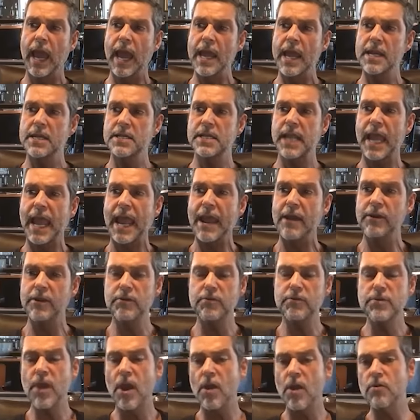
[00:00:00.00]
And how do you
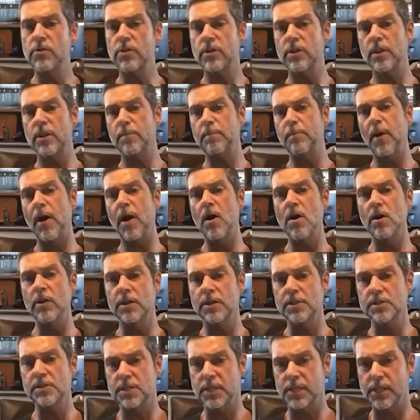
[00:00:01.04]
know that the
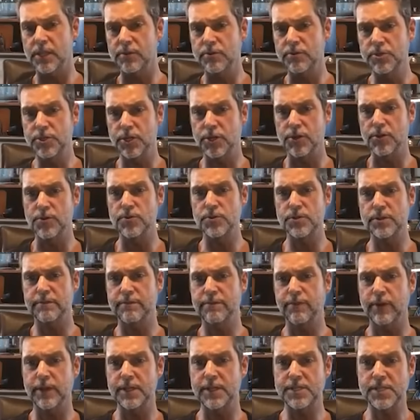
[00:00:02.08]
partners that you choose are
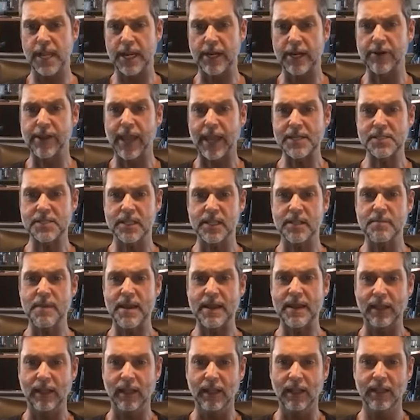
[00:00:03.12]
fully segregating the
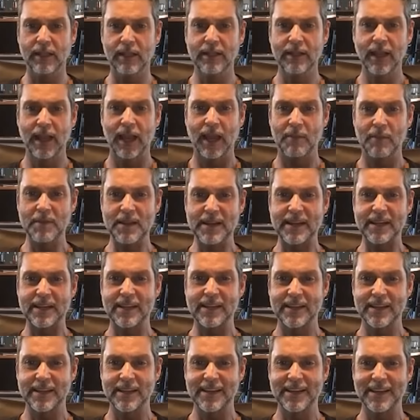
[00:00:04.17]
metal? I mean,
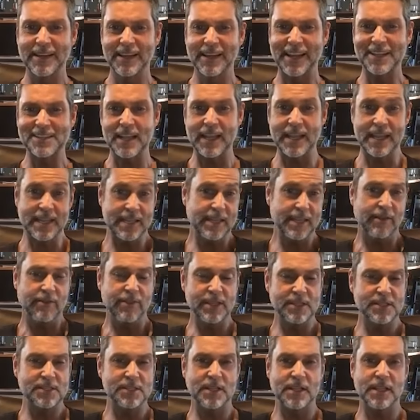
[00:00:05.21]
because
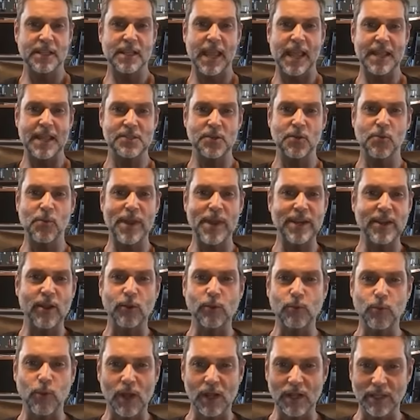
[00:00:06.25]
it's a weird
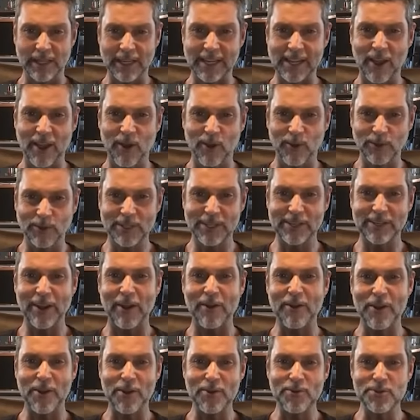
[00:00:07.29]
old world in gold, and you
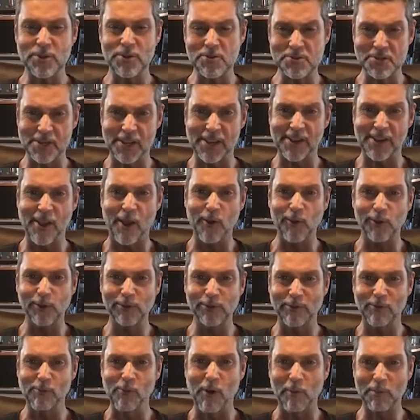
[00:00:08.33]
don't know who's using your gold
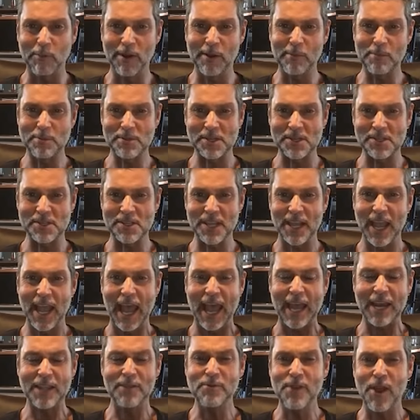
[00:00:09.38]
for what purposes.
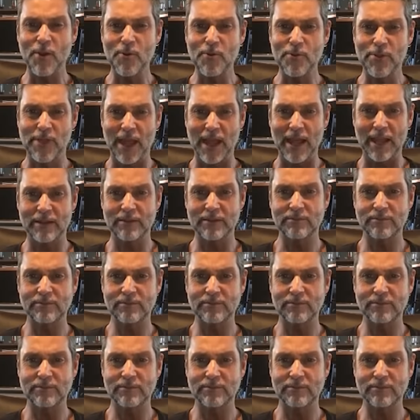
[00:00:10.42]
How do you know that?